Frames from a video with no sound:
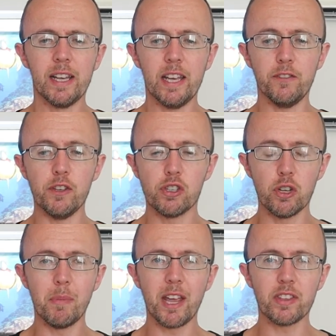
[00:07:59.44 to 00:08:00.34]
If you
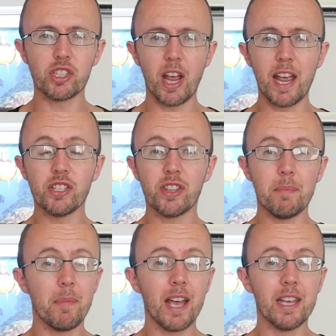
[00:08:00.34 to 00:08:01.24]
do make the change, they
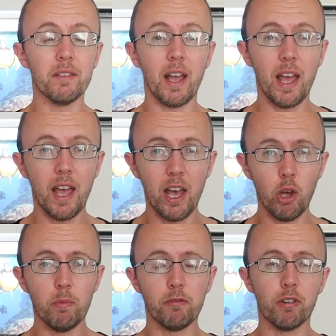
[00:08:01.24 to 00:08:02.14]
may
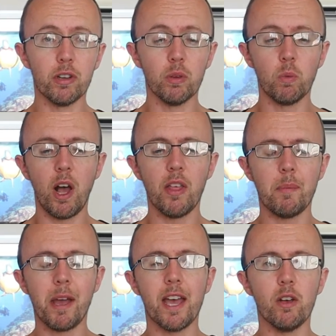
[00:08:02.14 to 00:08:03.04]
help for a little while, they
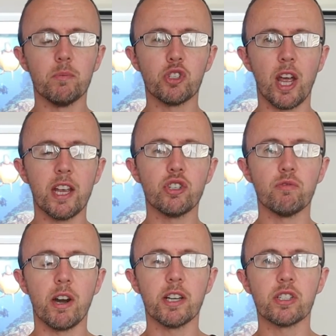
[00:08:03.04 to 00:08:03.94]
may help change
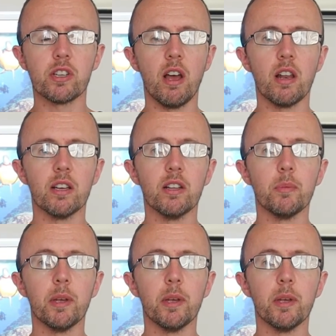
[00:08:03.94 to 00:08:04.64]
your running style a little